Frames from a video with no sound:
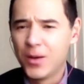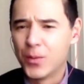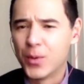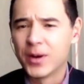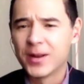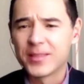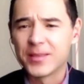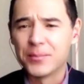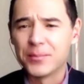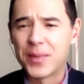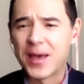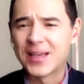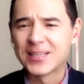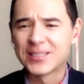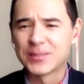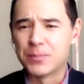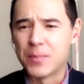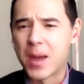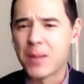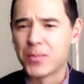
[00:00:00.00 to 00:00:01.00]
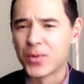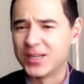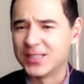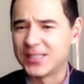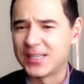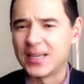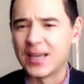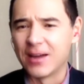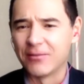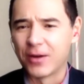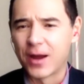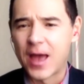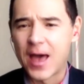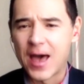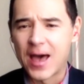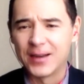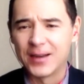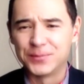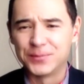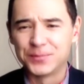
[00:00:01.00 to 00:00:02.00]
one of the best memories he ever
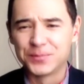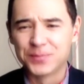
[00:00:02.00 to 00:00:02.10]
had.